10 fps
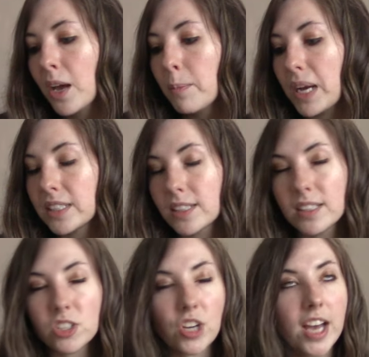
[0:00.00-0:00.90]
But
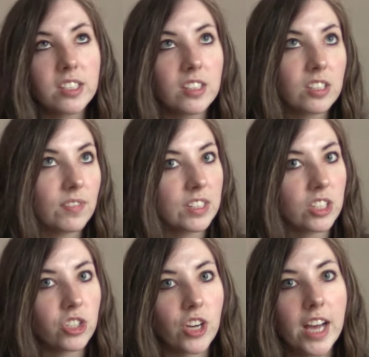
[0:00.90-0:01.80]
this dress, this
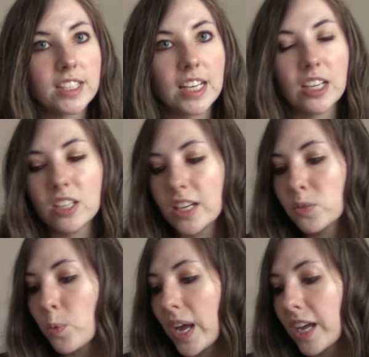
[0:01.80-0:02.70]
vintage dress, it
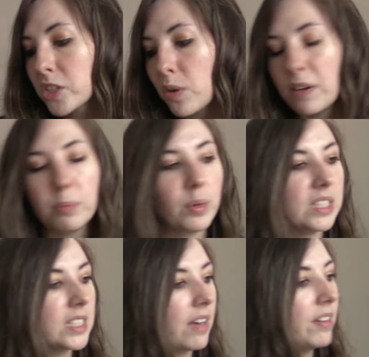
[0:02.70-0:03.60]
does weigh
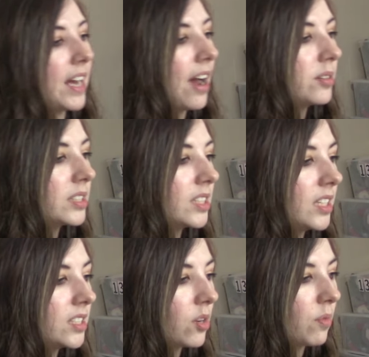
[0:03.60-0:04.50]
12.7
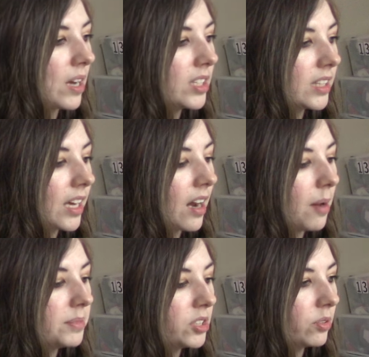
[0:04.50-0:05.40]
ounces, rounding that
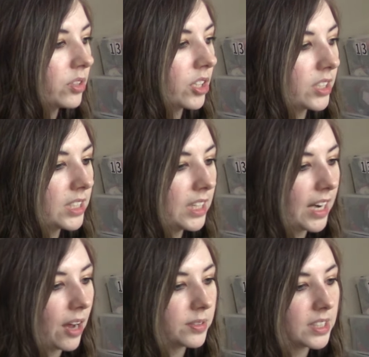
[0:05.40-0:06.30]
up to 13
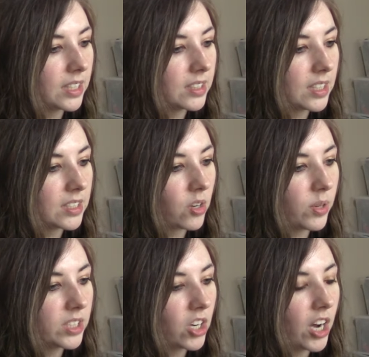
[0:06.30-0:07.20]
ounces. It's
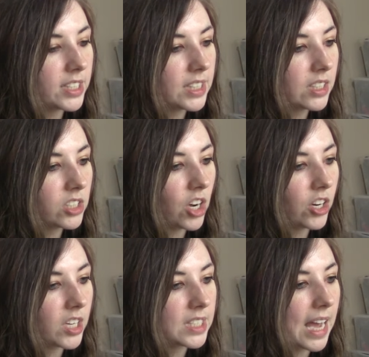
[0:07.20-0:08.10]
going to cost
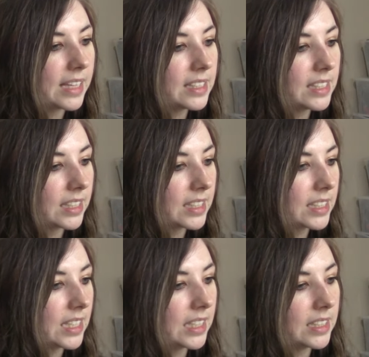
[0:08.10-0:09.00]

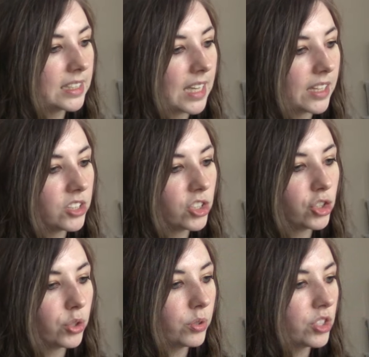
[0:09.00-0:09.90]

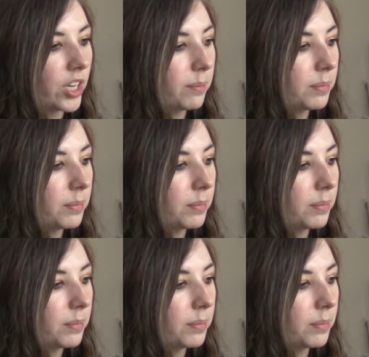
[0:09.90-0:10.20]
$6.16 to ship